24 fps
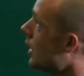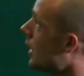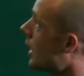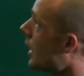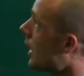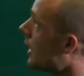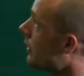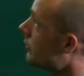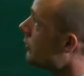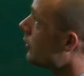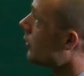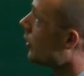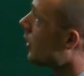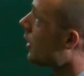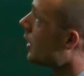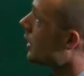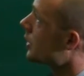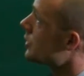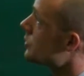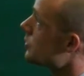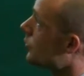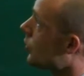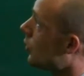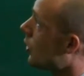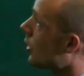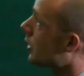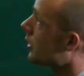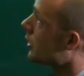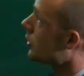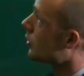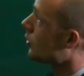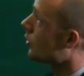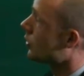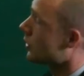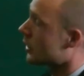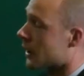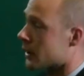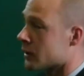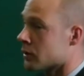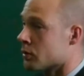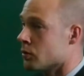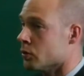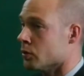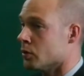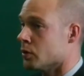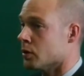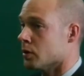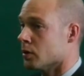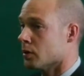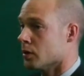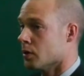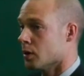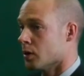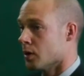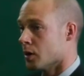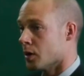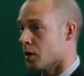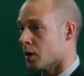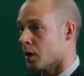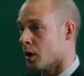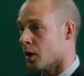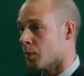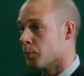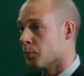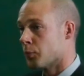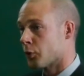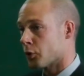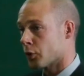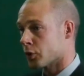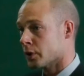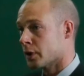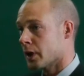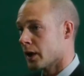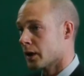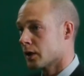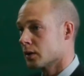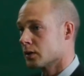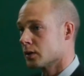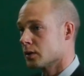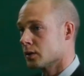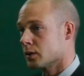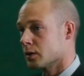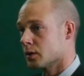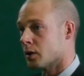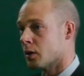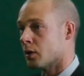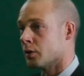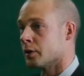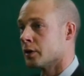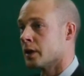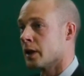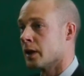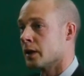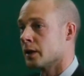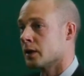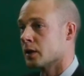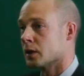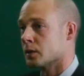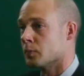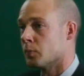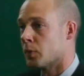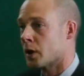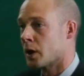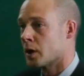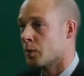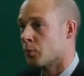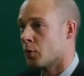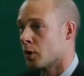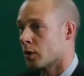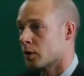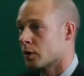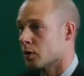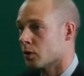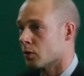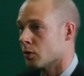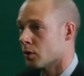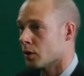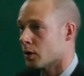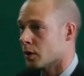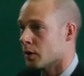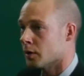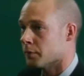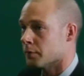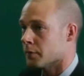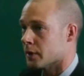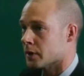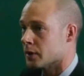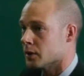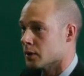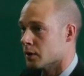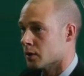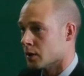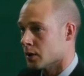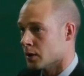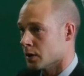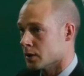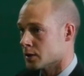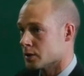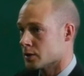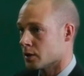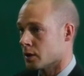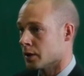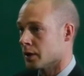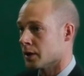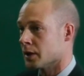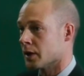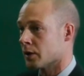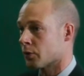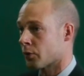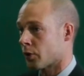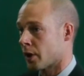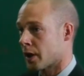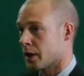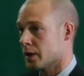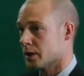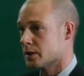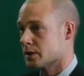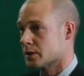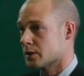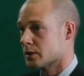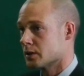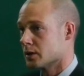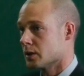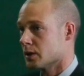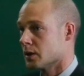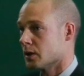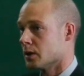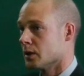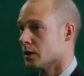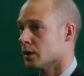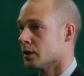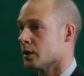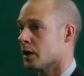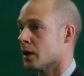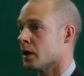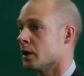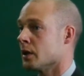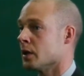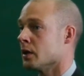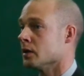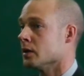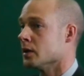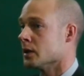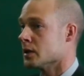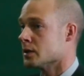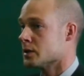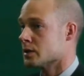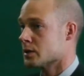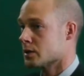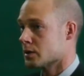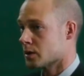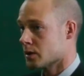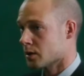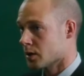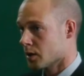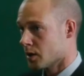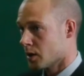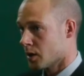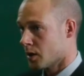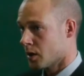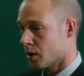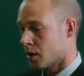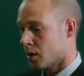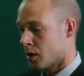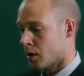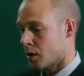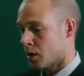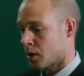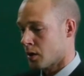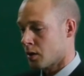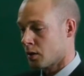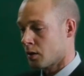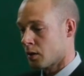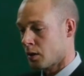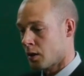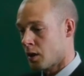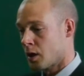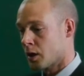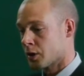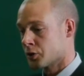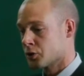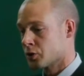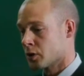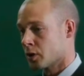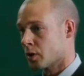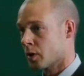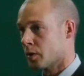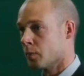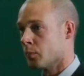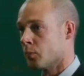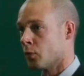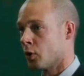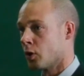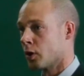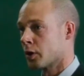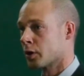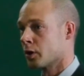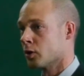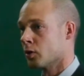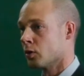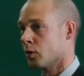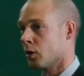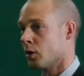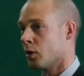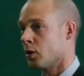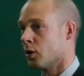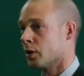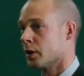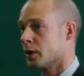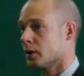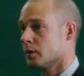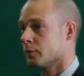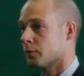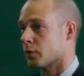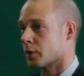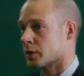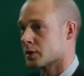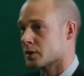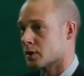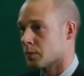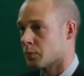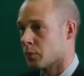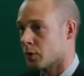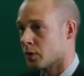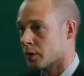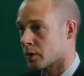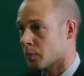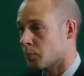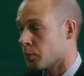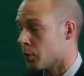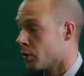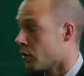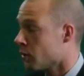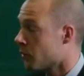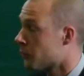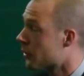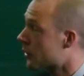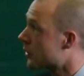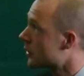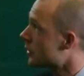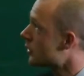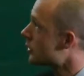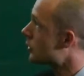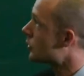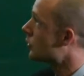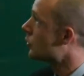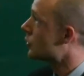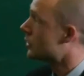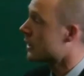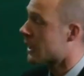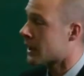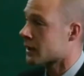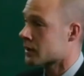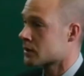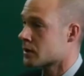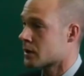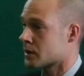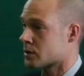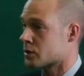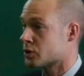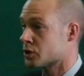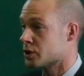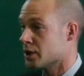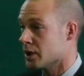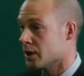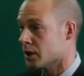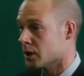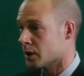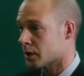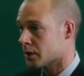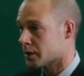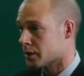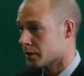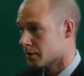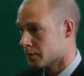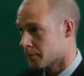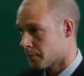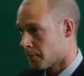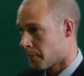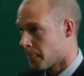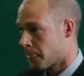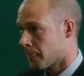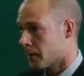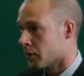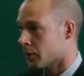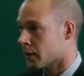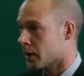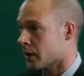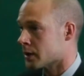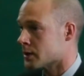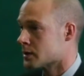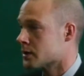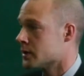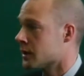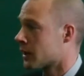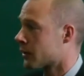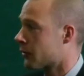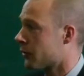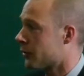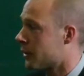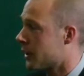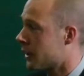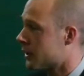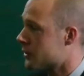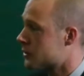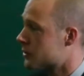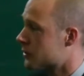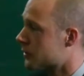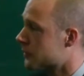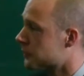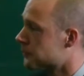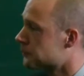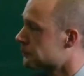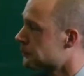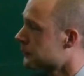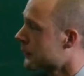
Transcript: have a large molecule that could protect our delicate biomolecule if it easily degrades. Then this larger molecule on it, for example, the polymer, could act as a shield against degradation.